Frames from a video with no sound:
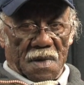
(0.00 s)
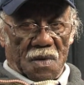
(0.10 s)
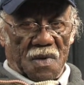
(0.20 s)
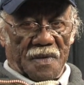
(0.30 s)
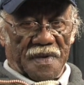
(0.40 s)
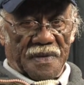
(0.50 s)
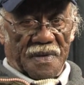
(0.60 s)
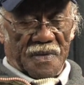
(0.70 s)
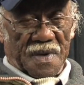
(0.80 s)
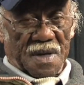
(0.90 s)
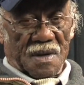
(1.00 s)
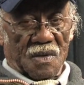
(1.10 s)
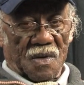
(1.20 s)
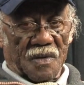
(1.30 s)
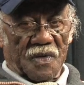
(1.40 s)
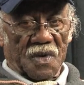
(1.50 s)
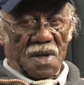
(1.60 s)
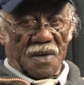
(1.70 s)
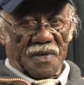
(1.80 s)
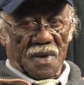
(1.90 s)
25th Division, 24th
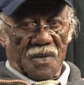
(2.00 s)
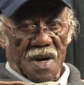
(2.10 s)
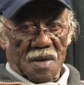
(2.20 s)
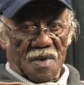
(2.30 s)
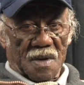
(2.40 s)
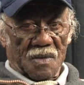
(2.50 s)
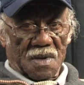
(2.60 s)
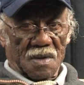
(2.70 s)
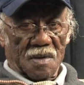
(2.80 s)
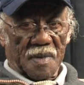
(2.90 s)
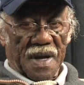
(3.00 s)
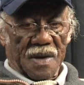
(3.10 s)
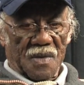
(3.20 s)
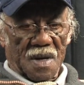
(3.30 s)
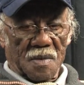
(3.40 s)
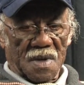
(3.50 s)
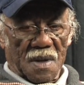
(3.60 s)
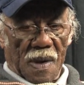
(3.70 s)
Infantry Regiment, which is a black regiment.